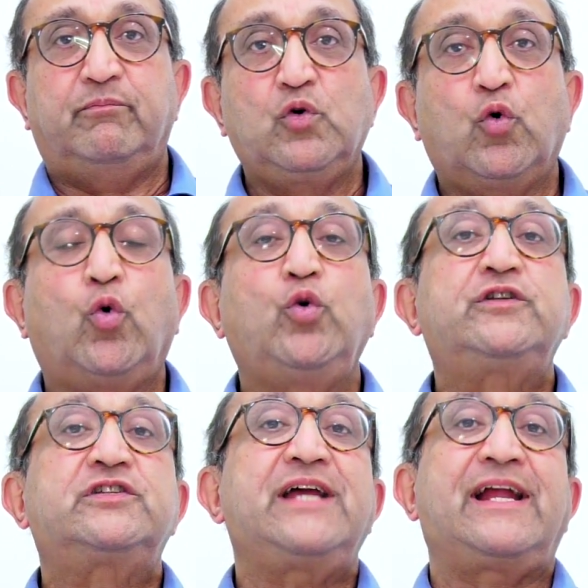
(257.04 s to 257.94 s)
gold
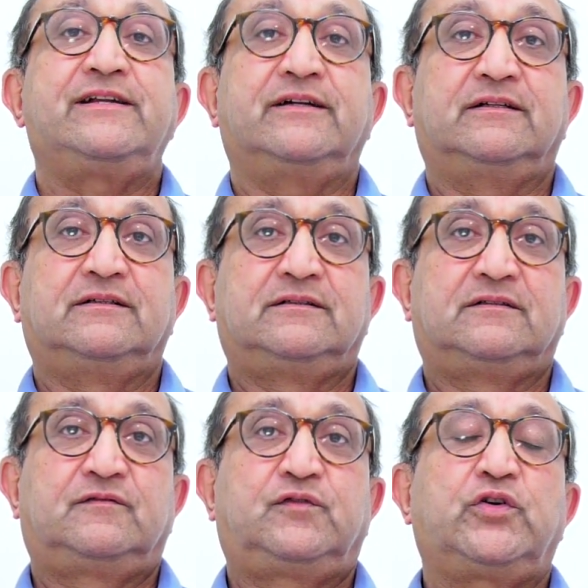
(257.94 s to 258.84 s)
standard
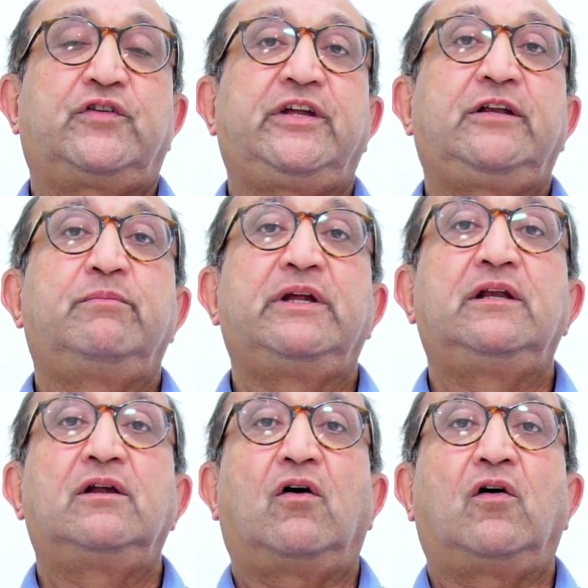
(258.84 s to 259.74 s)
for
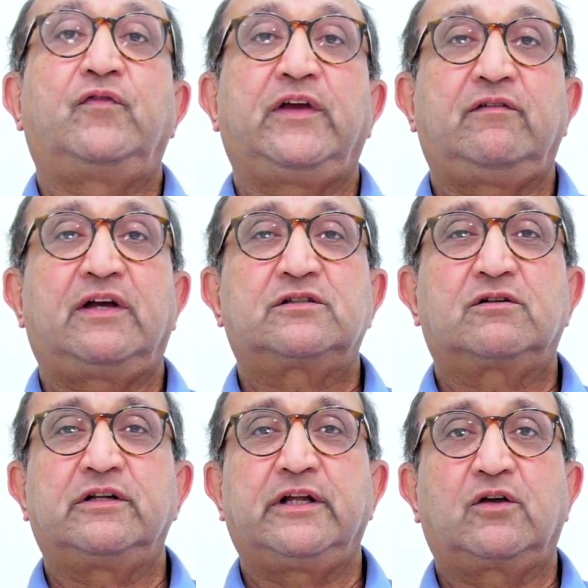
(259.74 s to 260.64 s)
treatment of
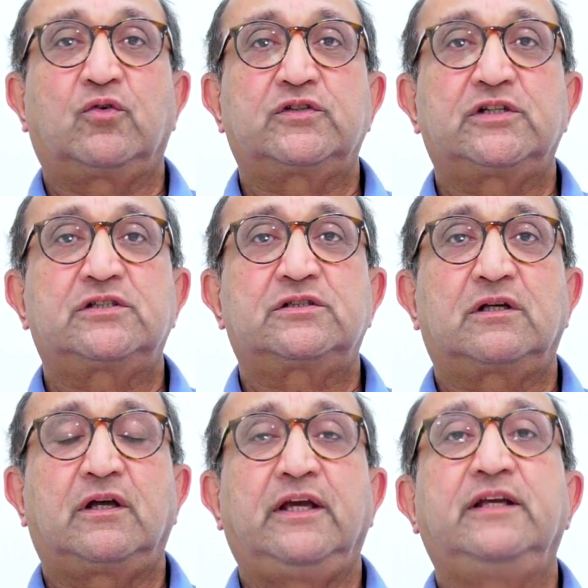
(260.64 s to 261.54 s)
avascular
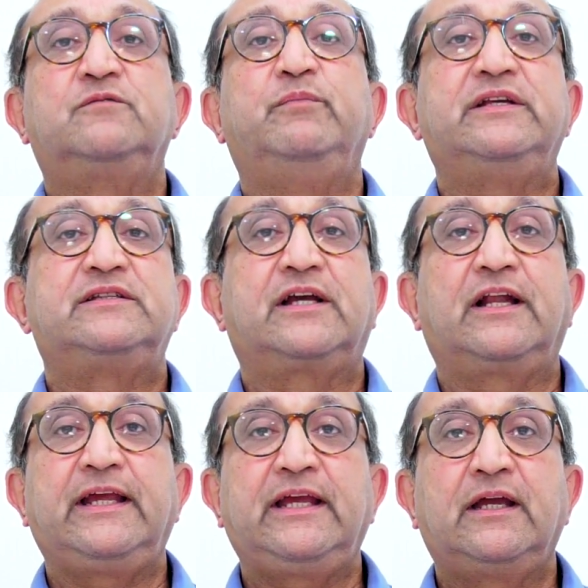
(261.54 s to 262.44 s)
necrosis is
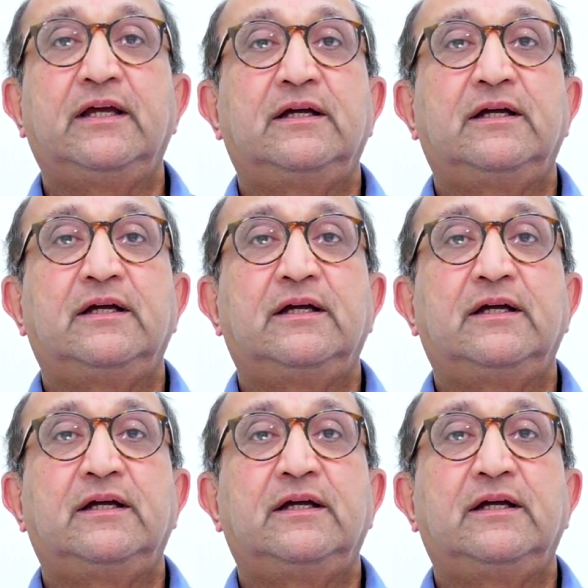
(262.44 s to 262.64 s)
basically